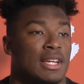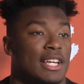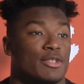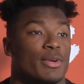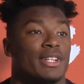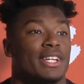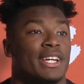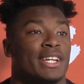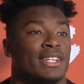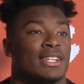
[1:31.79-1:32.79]
it's
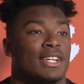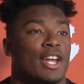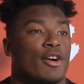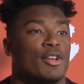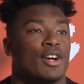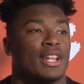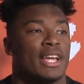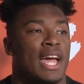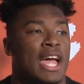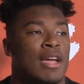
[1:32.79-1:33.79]
really, you know, during the
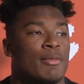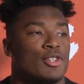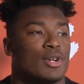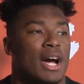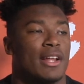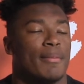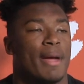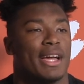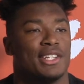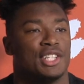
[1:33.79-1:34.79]
game, you try to
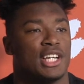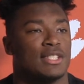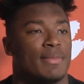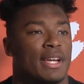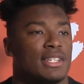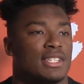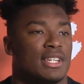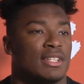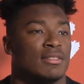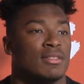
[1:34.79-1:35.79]
make adjustments
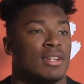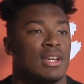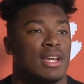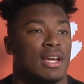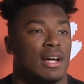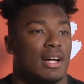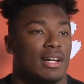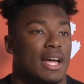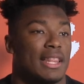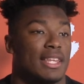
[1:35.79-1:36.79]
and
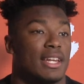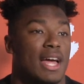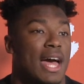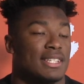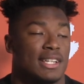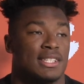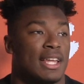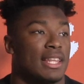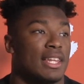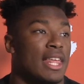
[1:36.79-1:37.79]
uh, at the end, as I said,
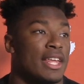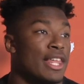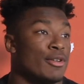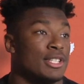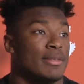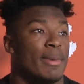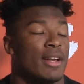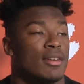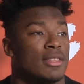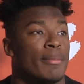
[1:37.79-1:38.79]
at the end of the day, they are just
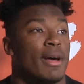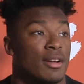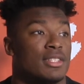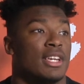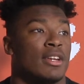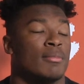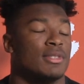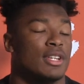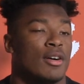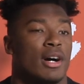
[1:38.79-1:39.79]
better, the better team.
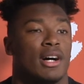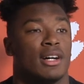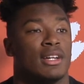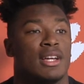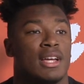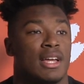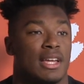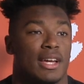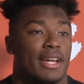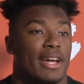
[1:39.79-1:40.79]
So, uh,
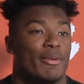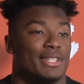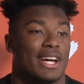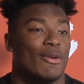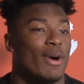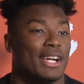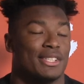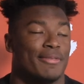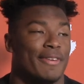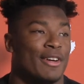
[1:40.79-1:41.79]
again, we just got to watch the
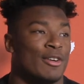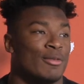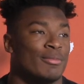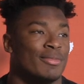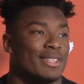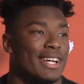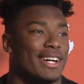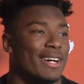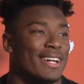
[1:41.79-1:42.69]
film, uh,